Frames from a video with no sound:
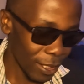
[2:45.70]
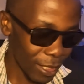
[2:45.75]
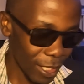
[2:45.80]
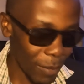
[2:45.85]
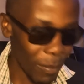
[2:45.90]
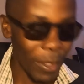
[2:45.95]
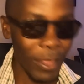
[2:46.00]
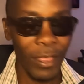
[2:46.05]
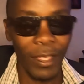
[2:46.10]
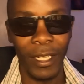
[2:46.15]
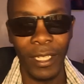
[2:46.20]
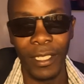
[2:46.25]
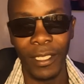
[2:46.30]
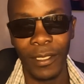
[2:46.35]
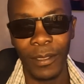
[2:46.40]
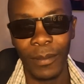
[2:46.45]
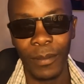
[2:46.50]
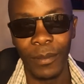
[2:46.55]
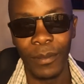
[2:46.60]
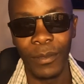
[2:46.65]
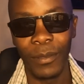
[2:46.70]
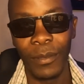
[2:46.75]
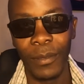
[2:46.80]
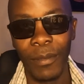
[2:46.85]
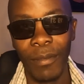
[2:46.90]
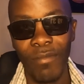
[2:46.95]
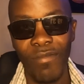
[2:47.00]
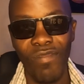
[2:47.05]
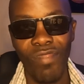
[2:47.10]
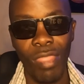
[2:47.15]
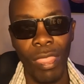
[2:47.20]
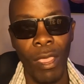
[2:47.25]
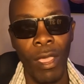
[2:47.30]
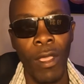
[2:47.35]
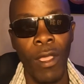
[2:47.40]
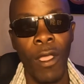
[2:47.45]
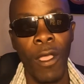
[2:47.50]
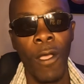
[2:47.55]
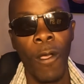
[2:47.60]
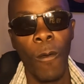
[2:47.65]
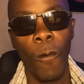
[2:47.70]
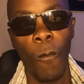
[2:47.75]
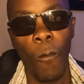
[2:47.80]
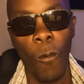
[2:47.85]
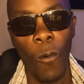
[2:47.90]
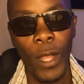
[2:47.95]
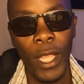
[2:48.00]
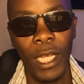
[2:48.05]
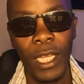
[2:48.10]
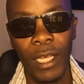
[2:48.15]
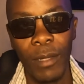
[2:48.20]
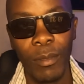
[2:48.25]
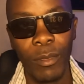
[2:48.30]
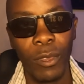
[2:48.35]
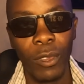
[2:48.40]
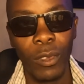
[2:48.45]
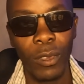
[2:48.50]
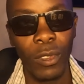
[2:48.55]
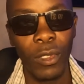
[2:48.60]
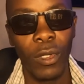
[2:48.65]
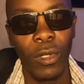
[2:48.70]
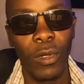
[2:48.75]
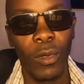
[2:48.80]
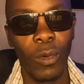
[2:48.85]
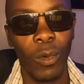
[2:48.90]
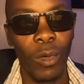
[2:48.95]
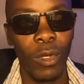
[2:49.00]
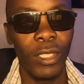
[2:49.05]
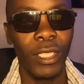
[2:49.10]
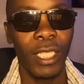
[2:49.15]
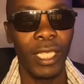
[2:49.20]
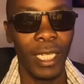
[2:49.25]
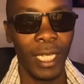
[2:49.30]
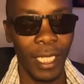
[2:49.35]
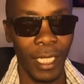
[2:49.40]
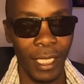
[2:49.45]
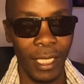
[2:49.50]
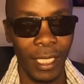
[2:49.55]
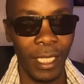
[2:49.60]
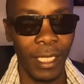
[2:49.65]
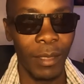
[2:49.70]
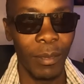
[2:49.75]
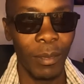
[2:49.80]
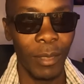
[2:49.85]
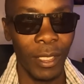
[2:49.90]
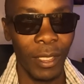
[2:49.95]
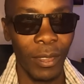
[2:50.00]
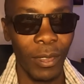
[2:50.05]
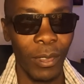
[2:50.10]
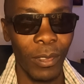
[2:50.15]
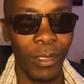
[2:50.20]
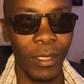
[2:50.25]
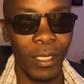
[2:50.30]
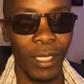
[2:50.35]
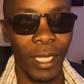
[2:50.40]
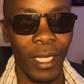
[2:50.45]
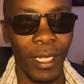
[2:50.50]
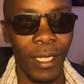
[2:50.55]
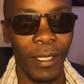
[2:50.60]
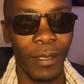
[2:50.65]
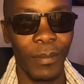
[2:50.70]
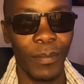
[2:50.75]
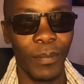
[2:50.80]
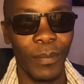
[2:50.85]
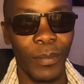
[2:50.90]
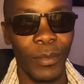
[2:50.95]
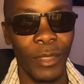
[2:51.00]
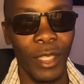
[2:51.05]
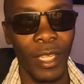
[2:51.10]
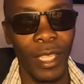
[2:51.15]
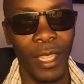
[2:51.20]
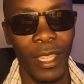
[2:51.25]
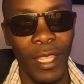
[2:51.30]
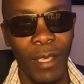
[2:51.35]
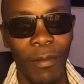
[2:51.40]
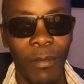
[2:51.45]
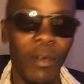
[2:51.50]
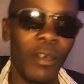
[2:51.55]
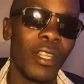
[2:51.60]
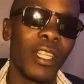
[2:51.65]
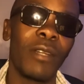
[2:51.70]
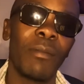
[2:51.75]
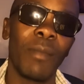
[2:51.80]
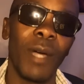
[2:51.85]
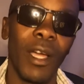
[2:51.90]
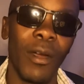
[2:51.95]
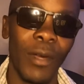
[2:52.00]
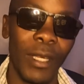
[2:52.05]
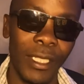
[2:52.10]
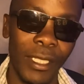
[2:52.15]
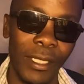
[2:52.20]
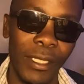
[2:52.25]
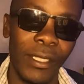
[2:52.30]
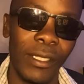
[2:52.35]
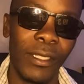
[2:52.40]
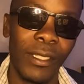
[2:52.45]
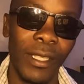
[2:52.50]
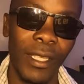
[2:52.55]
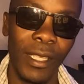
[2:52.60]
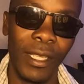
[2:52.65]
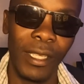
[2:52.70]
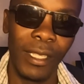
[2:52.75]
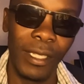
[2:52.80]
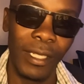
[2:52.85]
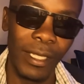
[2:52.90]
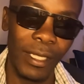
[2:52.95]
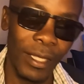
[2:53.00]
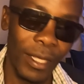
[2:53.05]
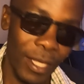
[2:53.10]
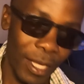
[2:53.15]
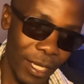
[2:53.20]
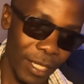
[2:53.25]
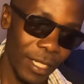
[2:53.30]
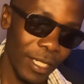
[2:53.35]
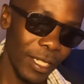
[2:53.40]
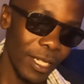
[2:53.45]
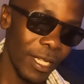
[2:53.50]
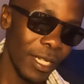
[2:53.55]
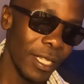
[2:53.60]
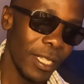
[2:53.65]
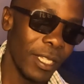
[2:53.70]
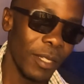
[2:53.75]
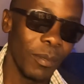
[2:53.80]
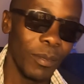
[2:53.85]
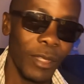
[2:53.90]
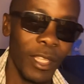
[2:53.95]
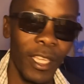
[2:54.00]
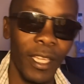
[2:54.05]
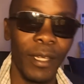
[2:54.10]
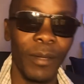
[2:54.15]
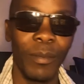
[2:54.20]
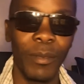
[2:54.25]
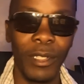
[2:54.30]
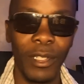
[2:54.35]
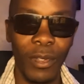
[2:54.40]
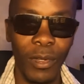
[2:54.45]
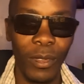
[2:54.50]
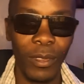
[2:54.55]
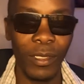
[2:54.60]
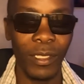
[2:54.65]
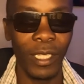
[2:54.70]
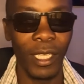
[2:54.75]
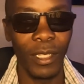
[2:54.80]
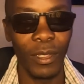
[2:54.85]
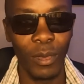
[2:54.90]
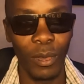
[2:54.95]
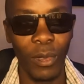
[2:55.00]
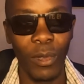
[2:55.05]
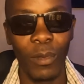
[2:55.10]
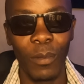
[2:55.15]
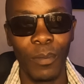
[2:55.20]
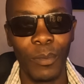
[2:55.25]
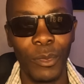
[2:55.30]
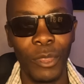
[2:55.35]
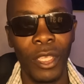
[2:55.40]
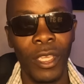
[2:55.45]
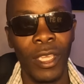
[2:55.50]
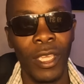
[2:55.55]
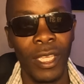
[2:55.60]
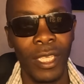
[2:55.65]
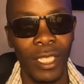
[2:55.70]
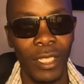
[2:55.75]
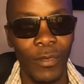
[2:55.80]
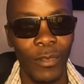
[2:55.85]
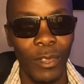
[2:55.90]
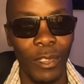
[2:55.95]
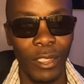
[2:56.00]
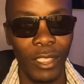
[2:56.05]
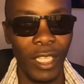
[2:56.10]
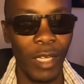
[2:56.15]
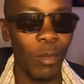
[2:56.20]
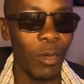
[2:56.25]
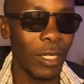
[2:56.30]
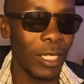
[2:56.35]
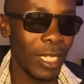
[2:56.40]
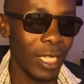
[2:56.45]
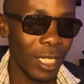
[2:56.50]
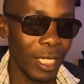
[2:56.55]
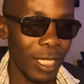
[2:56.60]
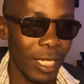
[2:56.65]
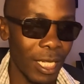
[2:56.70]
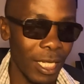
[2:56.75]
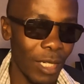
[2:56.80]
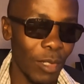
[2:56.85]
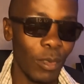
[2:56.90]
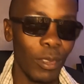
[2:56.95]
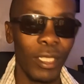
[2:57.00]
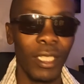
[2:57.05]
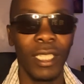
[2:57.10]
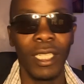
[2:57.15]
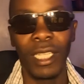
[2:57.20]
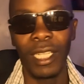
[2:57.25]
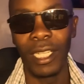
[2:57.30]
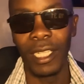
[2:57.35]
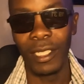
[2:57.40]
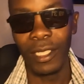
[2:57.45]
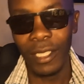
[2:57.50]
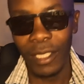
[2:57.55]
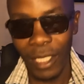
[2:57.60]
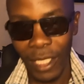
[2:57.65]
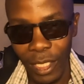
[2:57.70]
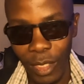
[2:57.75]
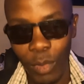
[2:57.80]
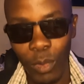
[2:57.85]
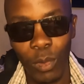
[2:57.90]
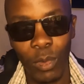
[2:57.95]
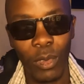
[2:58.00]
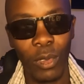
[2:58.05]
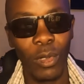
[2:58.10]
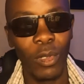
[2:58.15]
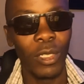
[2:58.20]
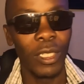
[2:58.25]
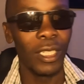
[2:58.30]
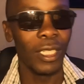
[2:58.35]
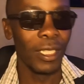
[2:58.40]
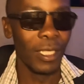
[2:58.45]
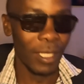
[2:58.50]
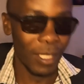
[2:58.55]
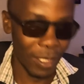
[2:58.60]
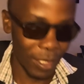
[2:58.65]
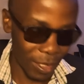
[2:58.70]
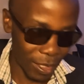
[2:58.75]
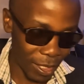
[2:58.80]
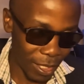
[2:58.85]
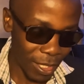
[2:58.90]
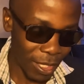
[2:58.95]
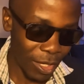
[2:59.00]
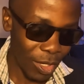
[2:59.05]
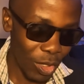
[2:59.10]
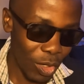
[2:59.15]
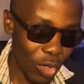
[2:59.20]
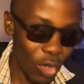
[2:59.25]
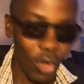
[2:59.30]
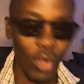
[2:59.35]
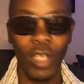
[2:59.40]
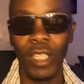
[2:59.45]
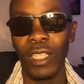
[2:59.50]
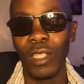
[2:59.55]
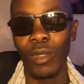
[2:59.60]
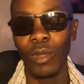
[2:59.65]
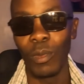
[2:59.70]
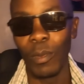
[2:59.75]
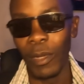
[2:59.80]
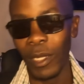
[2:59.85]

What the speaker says: Number three, William Ruto was elected because the foreign powers, they needed him there, because you know, for someone like Raila Odinga, he could not go into